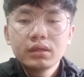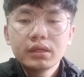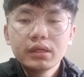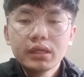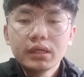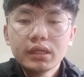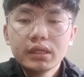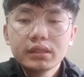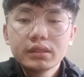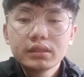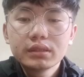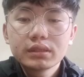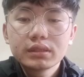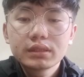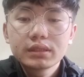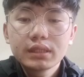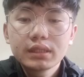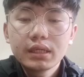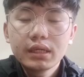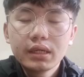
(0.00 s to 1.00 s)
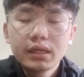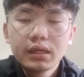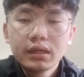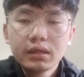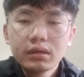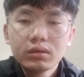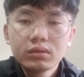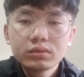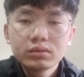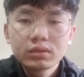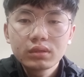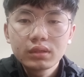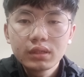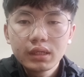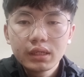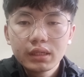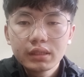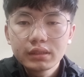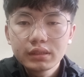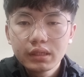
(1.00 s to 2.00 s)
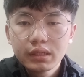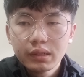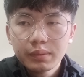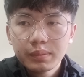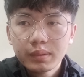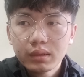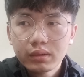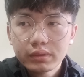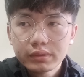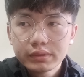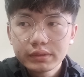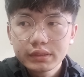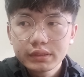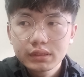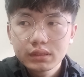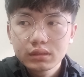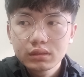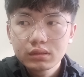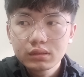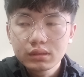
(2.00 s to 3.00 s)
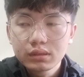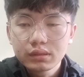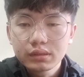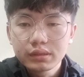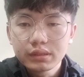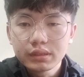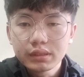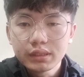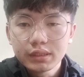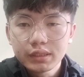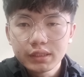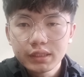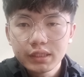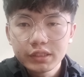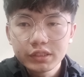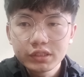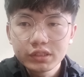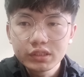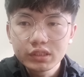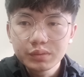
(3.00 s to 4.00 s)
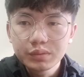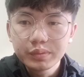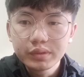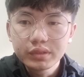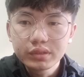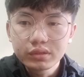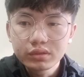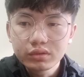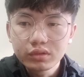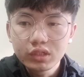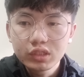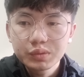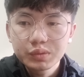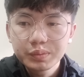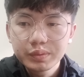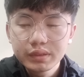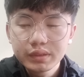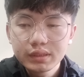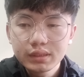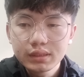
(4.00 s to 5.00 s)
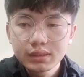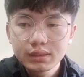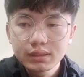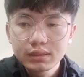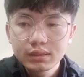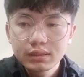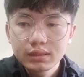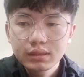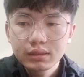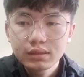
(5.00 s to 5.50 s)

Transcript: And I also learned about the relationship between hospital